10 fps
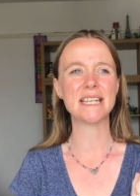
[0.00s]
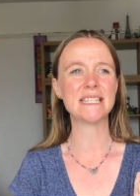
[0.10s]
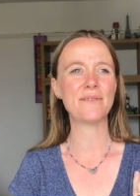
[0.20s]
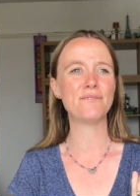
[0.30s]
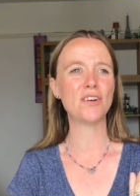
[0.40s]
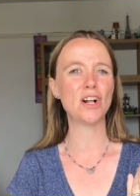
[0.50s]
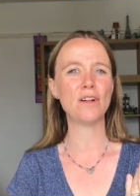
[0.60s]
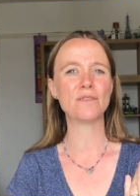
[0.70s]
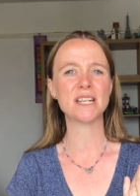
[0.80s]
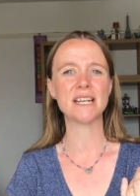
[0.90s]
is
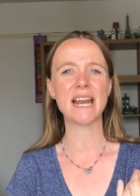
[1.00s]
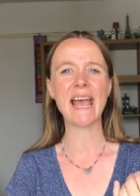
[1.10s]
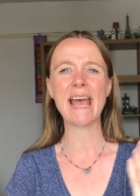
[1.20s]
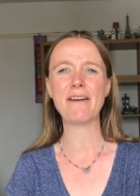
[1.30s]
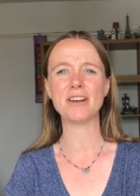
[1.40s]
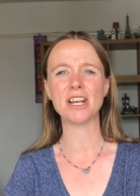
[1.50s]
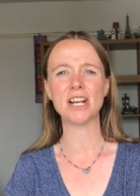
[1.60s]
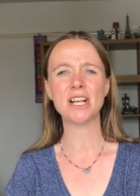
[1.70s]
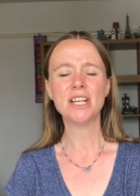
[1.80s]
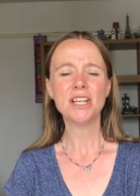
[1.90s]
involved in an area